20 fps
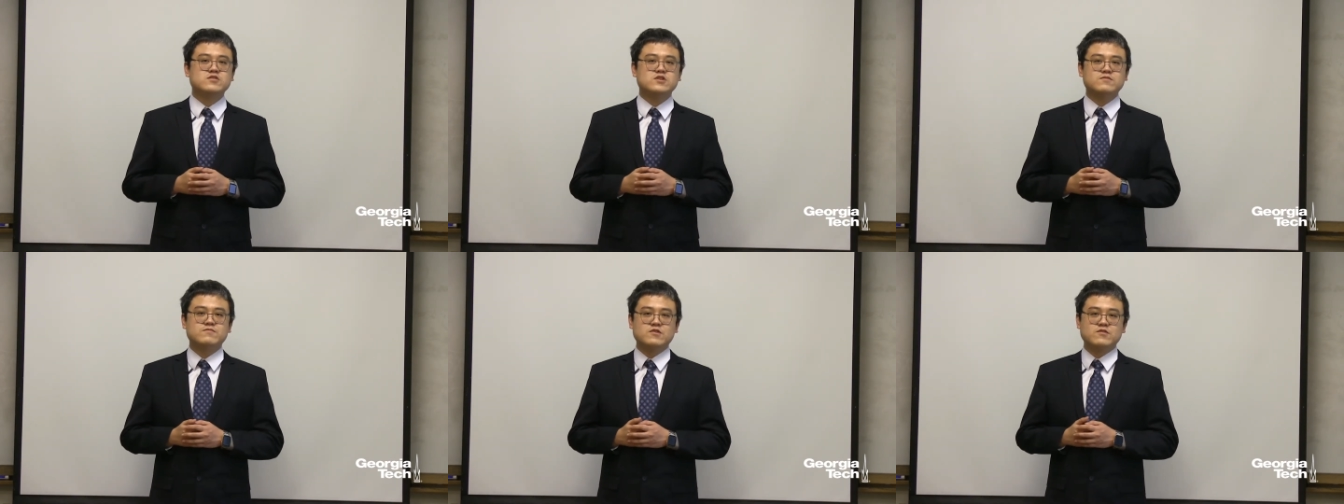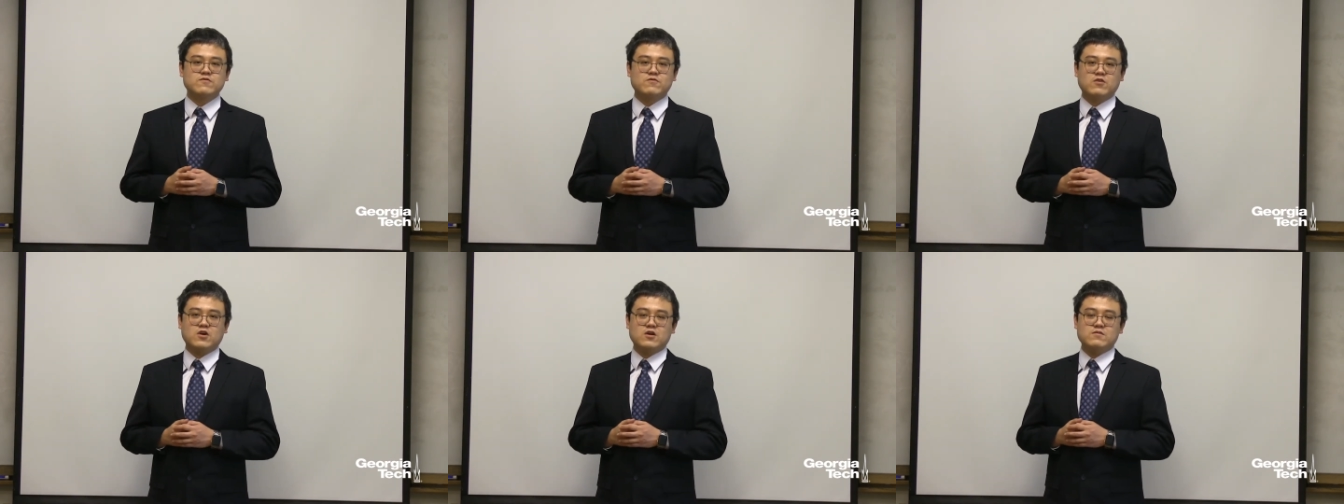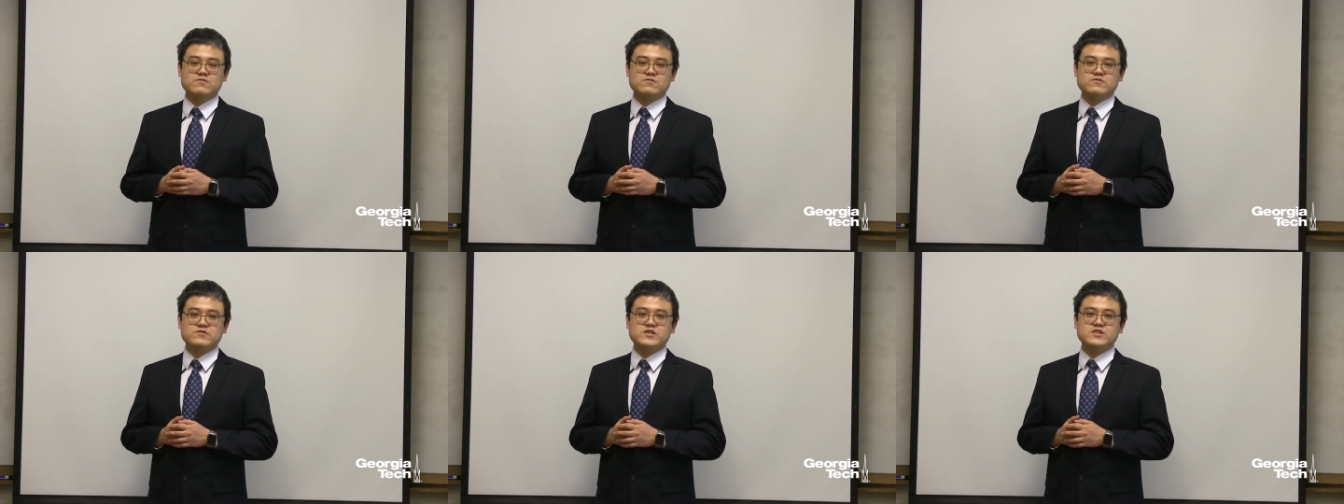treatment
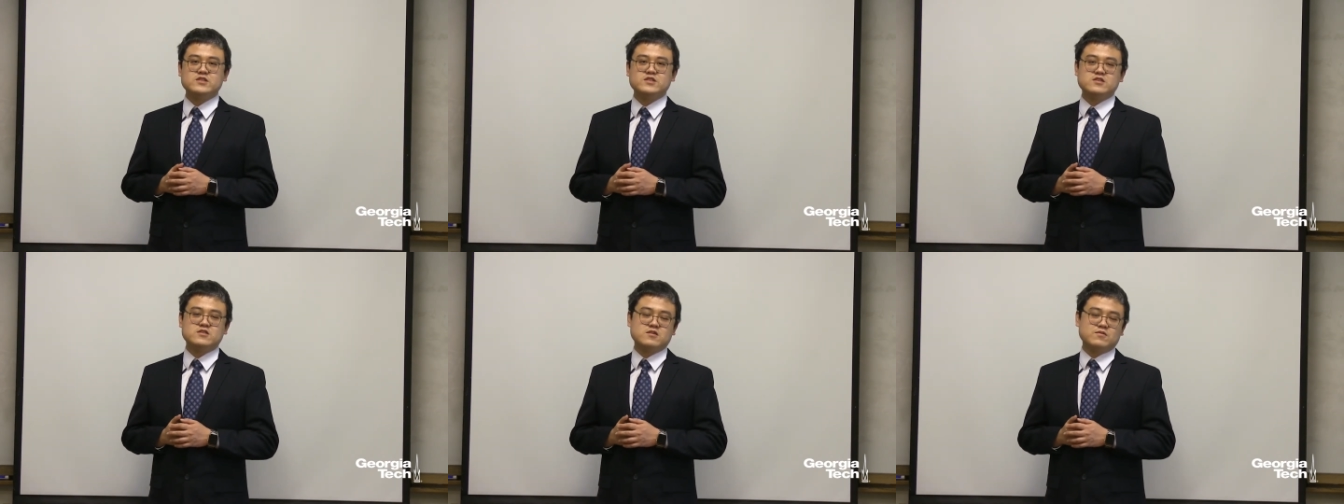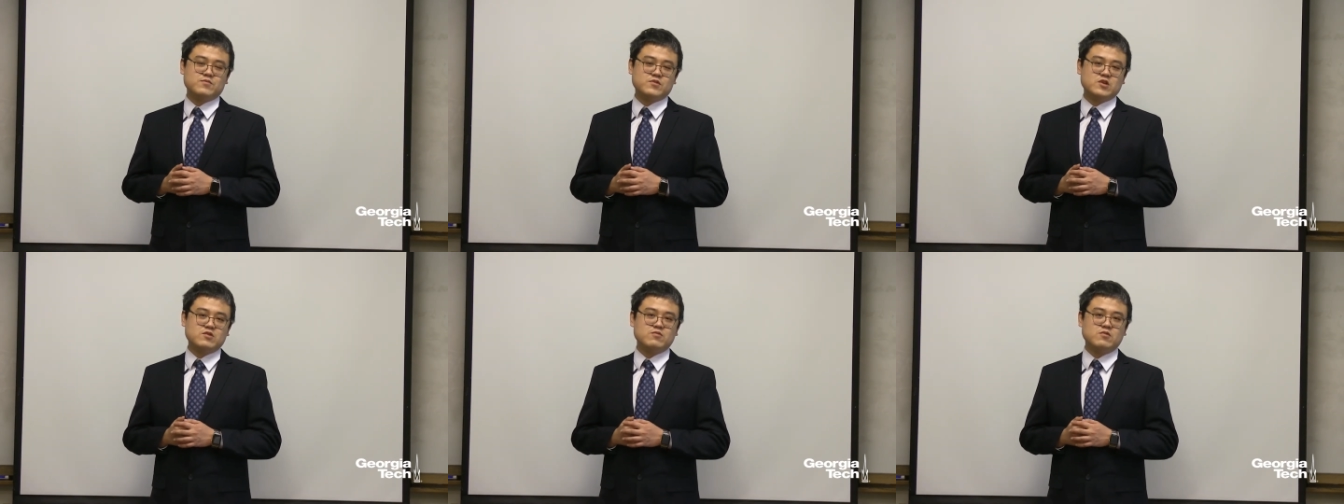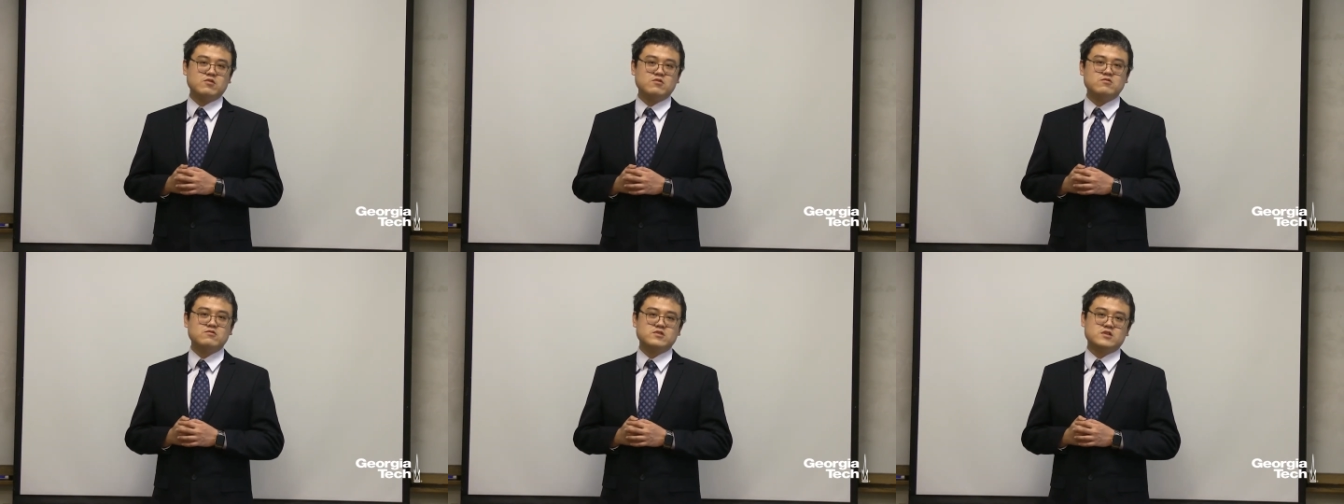from reaching the
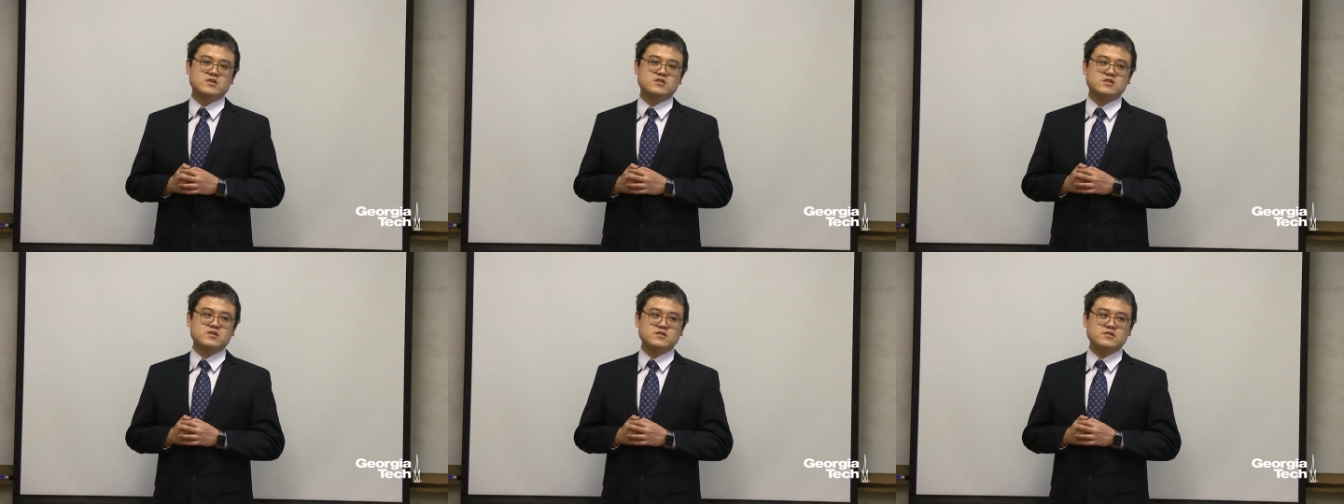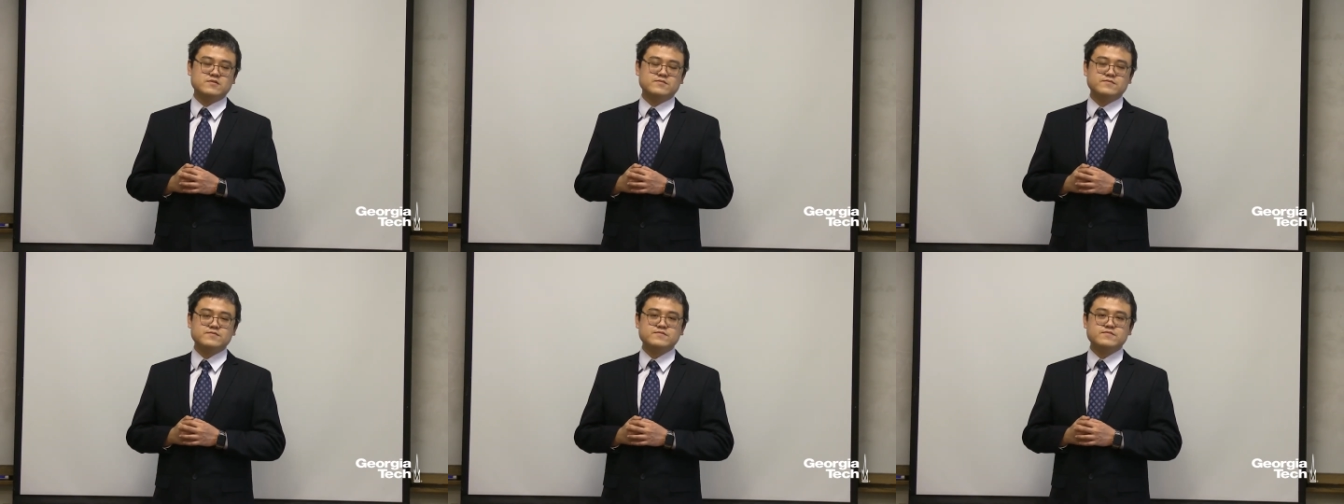people who need it.